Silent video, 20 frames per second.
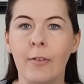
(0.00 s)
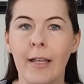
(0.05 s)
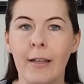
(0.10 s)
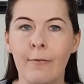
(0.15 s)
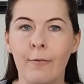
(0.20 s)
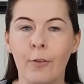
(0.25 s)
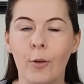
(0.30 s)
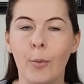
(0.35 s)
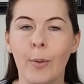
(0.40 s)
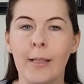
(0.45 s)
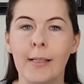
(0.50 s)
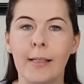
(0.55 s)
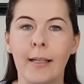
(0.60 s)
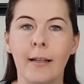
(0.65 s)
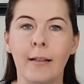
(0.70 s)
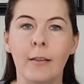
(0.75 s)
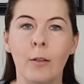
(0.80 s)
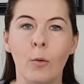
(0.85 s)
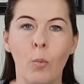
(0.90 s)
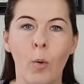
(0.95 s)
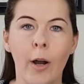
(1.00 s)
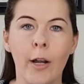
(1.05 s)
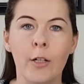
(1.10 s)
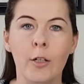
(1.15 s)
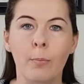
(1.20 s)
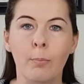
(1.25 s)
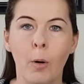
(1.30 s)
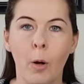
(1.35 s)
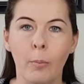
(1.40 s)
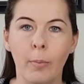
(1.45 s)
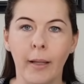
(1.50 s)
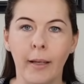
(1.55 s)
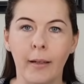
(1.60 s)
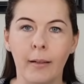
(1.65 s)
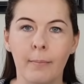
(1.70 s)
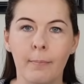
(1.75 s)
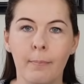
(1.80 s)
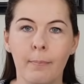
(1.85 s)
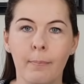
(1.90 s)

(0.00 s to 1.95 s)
influencing the wider public.